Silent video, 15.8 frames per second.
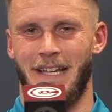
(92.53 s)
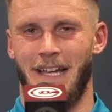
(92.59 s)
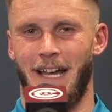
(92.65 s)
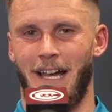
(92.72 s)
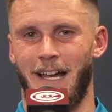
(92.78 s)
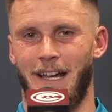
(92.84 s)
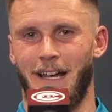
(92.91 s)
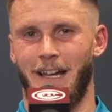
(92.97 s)

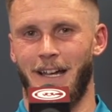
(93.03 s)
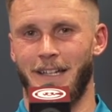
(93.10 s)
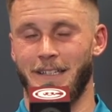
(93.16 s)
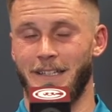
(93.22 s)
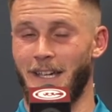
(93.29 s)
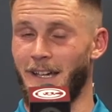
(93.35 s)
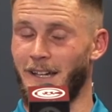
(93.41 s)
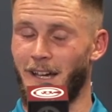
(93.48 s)

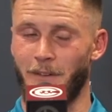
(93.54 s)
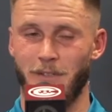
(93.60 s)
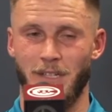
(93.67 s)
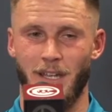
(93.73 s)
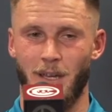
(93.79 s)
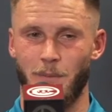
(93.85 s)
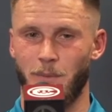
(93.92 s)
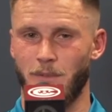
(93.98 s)
Yeah,
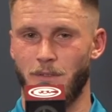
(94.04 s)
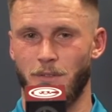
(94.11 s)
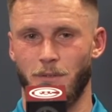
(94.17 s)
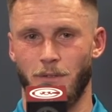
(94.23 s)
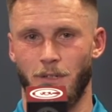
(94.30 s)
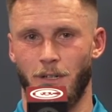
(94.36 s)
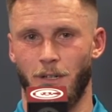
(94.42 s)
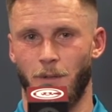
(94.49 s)
obviously happy
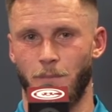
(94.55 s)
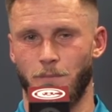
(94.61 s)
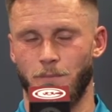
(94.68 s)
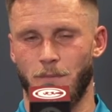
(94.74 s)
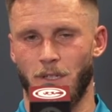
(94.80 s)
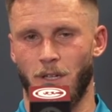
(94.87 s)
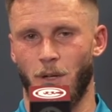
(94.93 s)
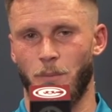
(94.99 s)
to
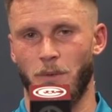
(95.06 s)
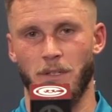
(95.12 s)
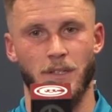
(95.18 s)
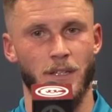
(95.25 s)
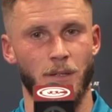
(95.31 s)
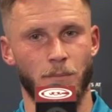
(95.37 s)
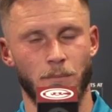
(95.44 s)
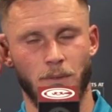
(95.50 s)
help the
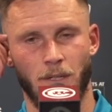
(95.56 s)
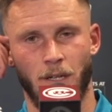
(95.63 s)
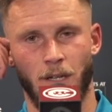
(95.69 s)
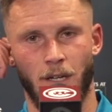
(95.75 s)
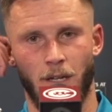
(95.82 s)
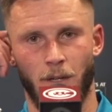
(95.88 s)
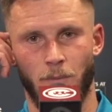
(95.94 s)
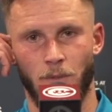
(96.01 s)
team,
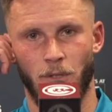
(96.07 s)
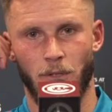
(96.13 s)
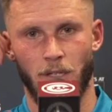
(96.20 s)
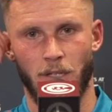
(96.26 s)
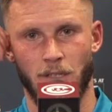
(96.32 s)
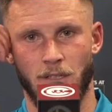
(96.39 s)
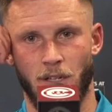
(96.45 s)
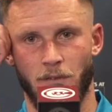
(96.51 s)

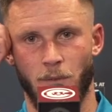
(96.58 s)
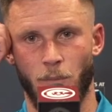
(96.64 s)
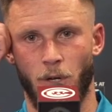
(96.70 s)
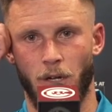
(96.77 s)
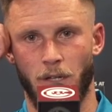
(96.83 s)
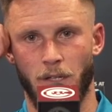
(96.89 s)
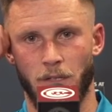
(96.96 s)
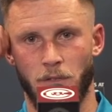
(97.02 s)
get us off the
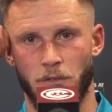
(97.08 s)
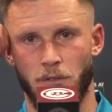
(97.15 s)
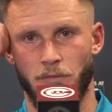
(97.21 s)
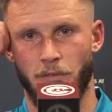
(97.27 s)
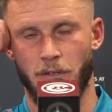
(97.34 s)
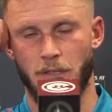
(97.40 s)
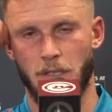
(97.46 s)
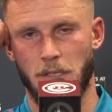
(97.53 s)
mark. That usually
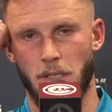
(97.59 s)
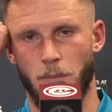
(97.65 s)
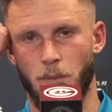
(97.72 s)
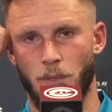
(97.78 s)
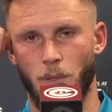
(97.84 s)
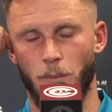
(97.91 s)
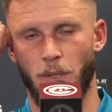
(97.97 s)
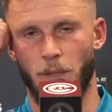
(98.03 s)
frees us up
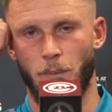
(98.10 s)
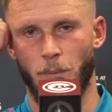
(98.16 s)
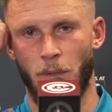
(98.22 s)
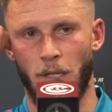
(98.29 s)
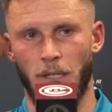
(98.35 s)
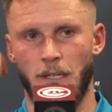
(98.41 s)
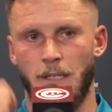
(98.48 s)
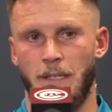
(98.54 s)
a little bit,
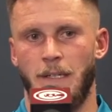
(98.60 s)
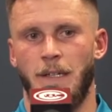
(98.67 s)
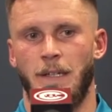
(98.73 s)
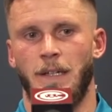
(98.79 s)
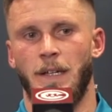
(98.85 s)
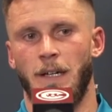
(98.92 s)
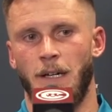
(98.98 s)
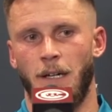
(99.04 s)
but,
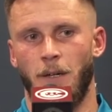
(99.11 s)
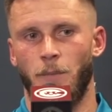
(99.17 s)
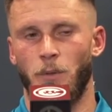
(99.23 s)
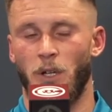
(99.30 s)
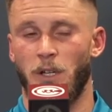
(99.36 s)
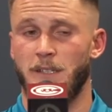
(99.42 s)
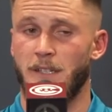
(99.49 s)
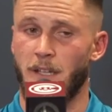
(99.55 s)

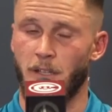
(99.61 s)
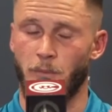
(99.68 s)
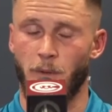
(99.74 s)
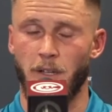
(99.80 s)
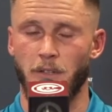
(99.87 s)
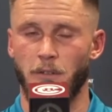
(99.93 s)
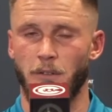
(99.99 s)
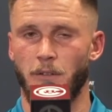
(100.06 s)
I said it in the
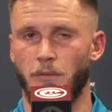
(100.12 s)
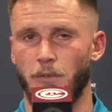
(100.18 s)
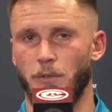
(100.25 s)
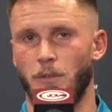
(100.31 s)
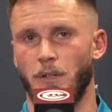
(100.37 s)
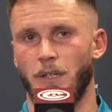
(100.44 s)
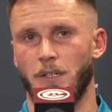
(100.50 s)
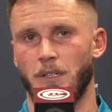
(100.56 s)
radio
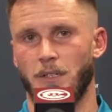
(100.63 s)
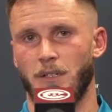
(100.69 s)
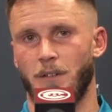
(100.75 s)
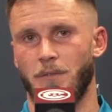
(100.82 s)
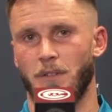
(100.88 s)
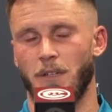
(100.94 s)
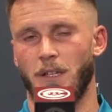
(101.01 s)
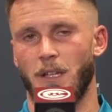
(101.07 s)
interview, just
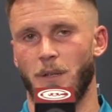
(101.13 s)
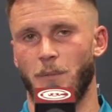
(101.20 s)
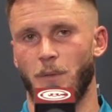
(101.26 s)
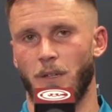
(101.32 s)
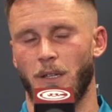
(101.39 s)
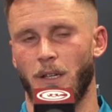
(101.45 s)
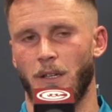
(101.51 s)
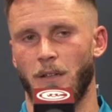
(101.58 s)
after the game,